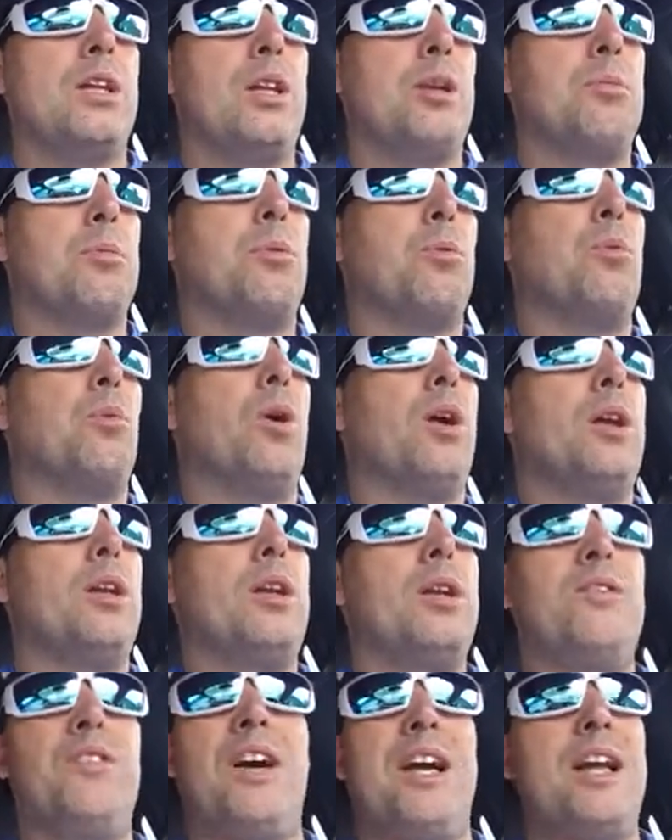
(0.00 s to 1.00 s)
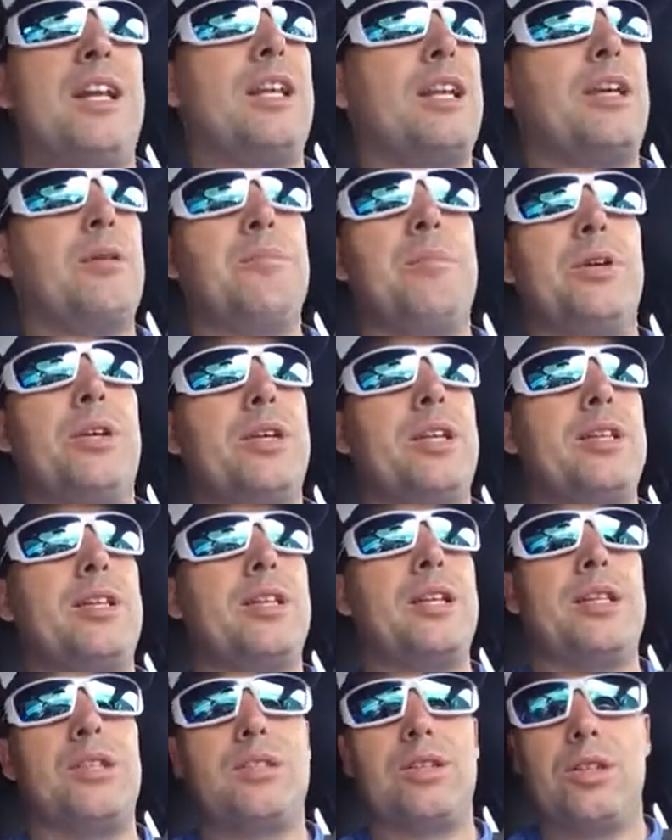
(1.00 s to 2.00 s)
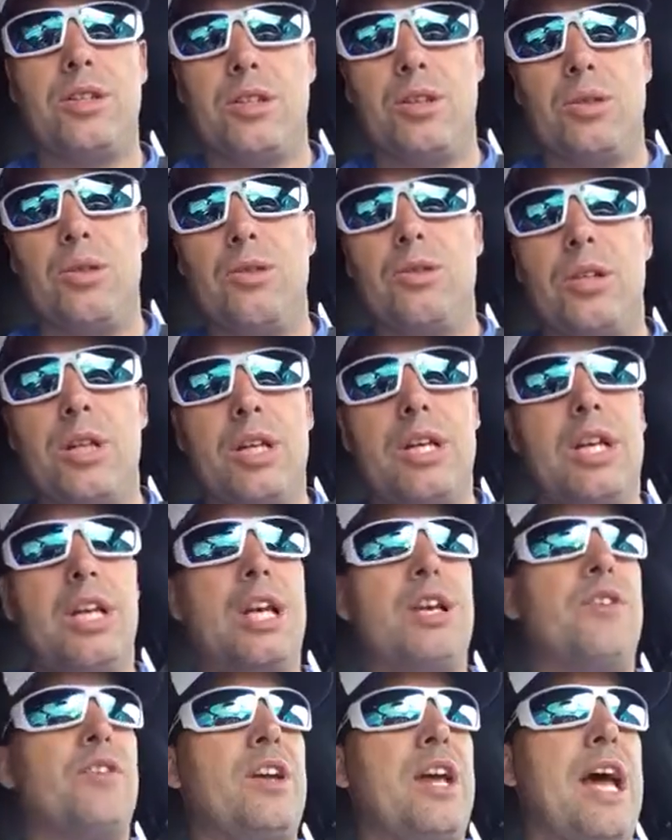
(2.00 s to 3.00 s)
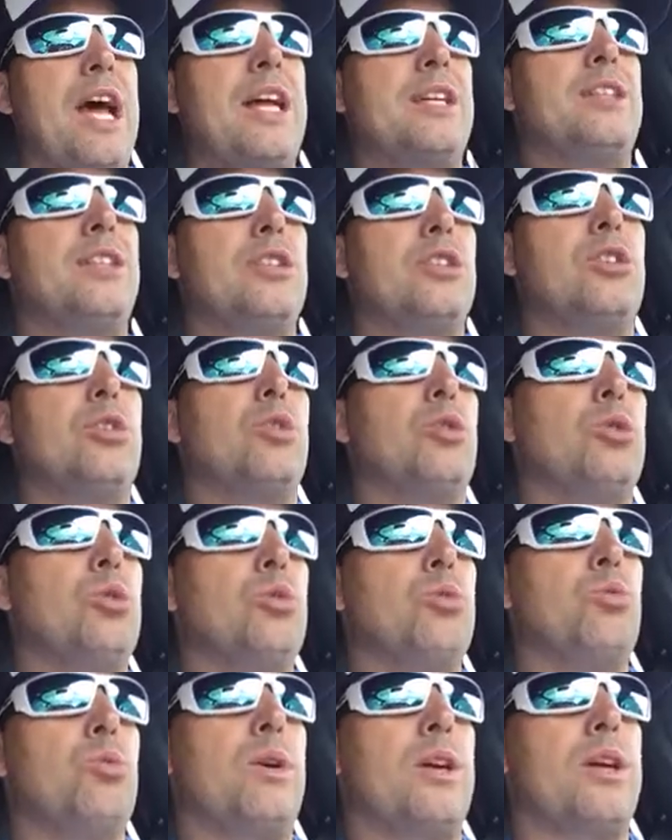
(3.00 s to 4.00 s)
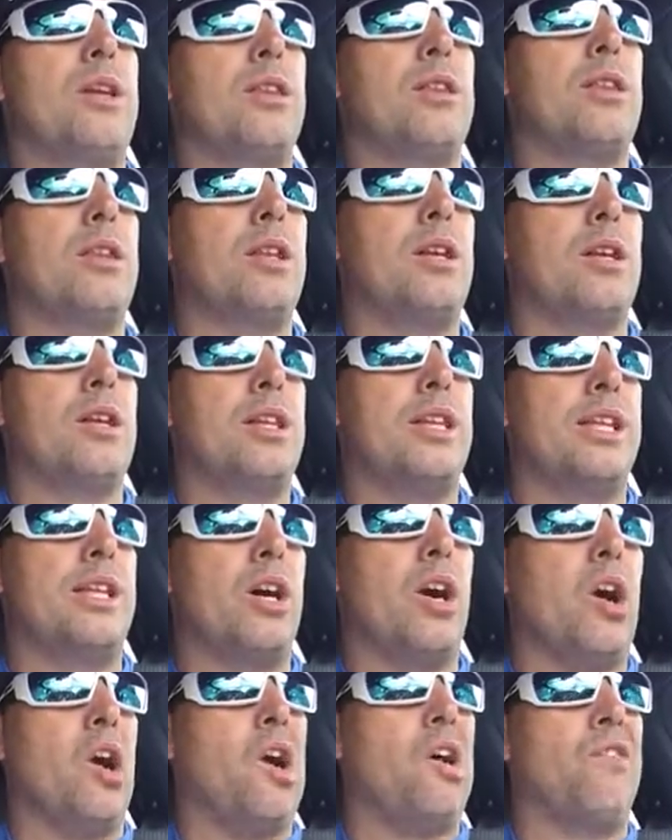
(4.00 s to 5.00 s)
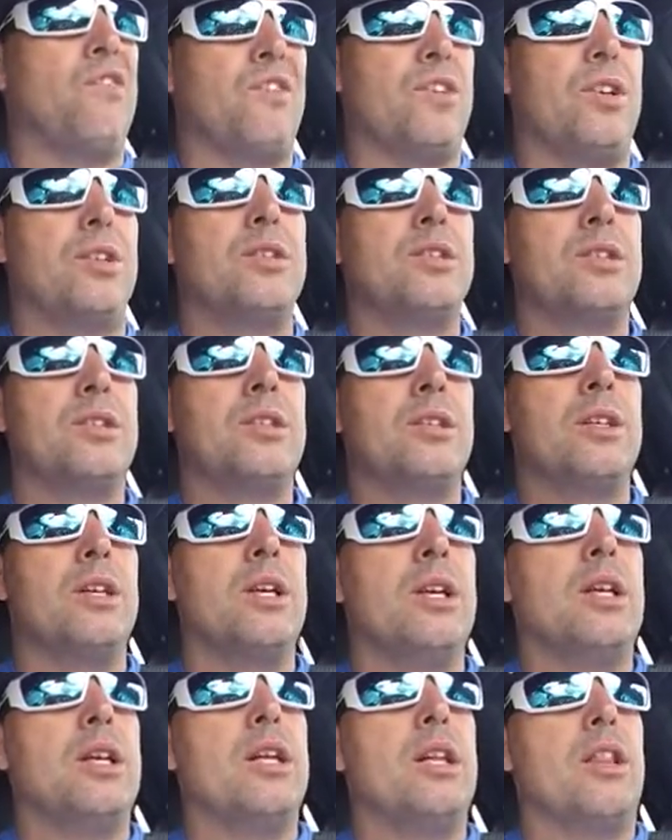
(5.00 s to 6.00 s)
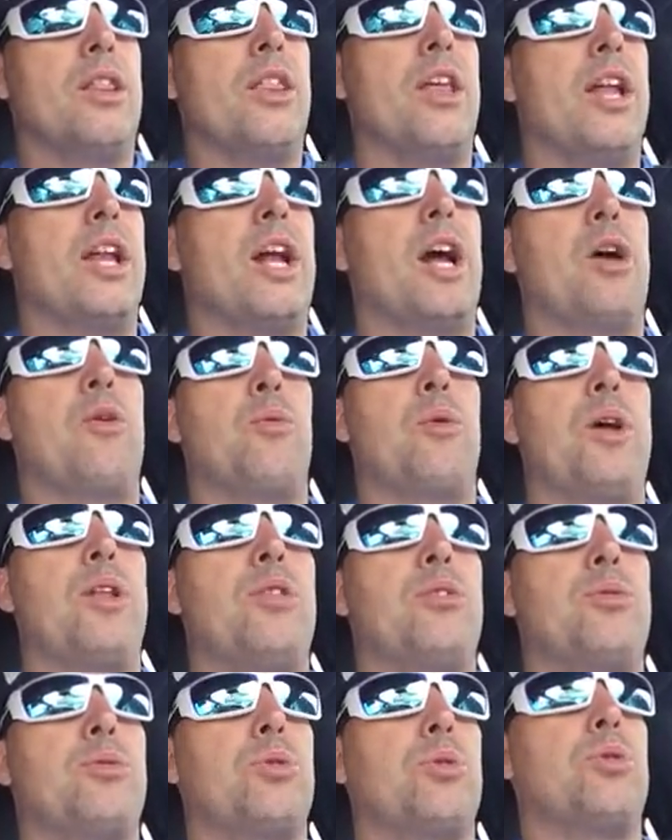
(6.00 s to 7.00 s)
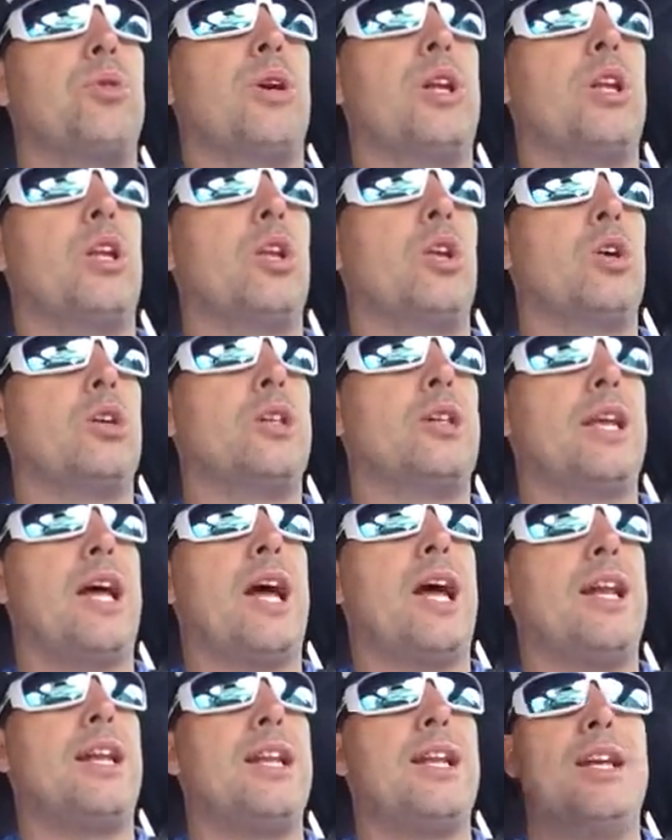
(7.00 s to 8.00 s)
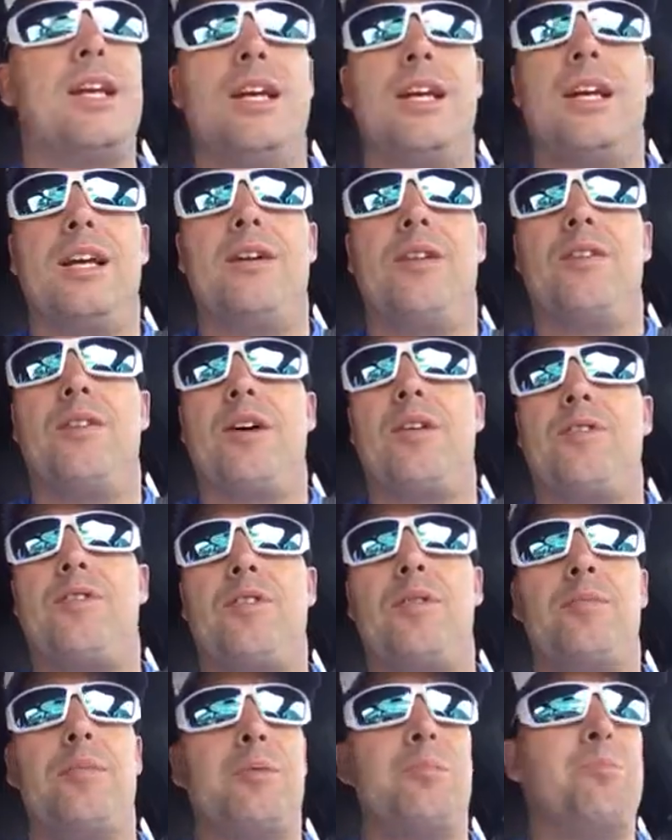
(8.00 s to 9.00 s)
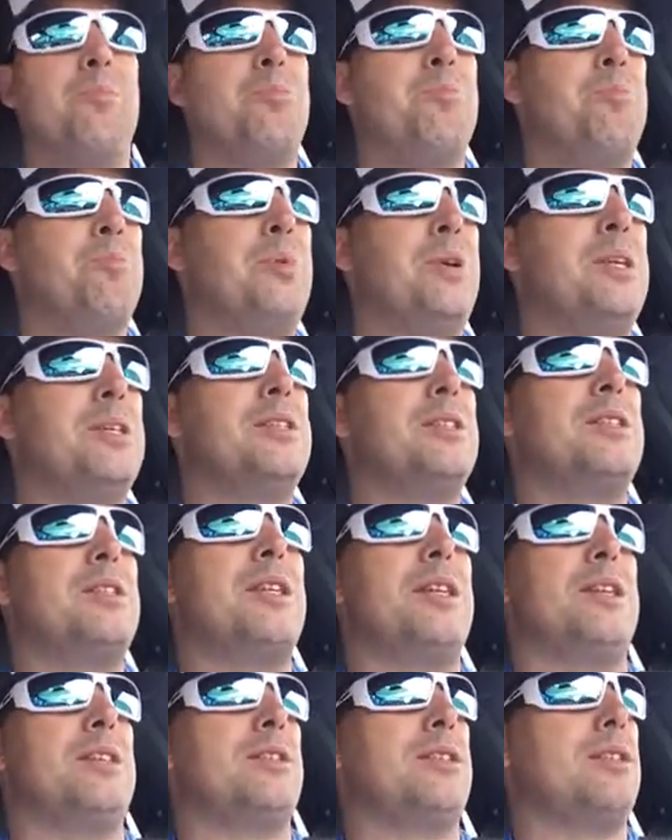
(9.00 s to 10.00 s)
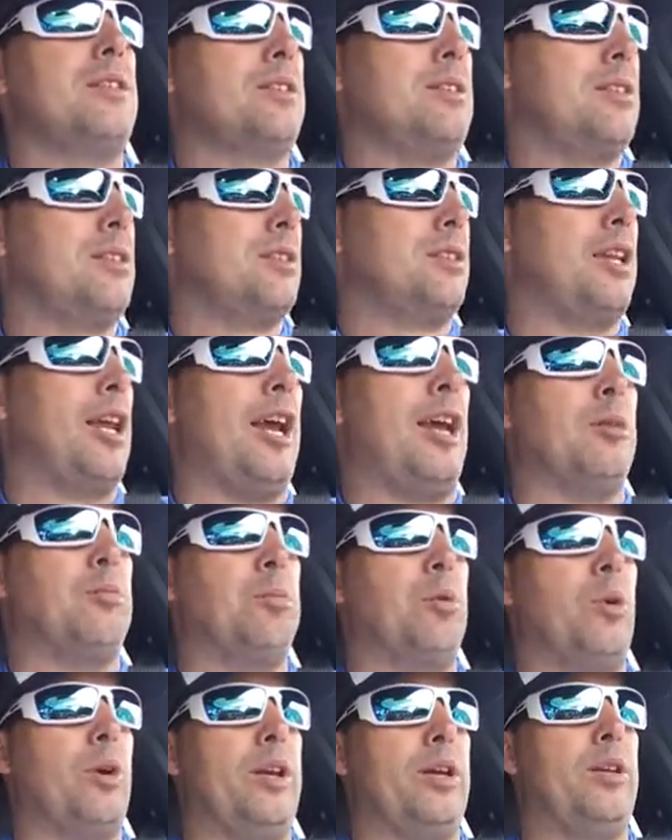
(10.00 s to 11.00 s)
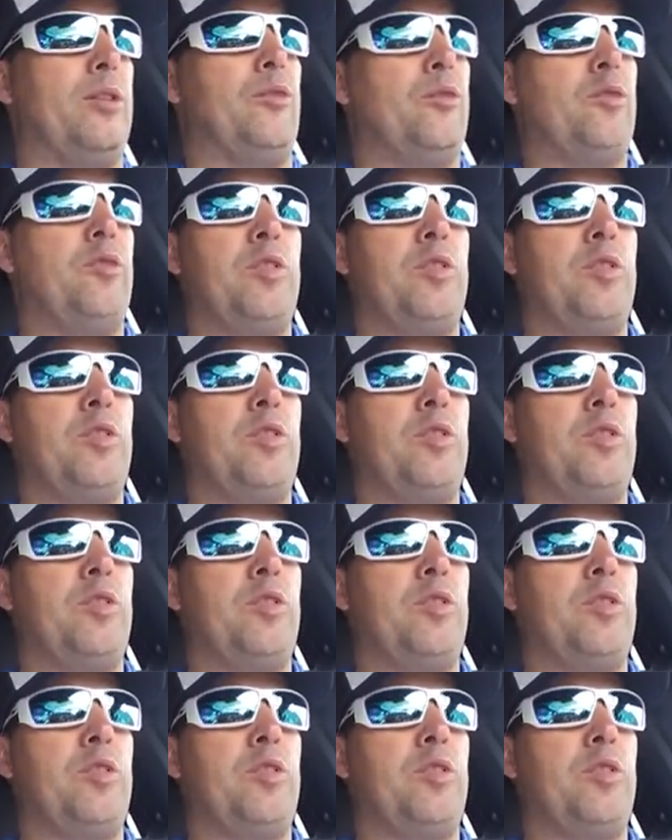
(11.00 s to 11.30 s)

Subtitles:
Number one, if I had like a million things to do, if it had to do with the office, then I went through and looked at from a business standpoint.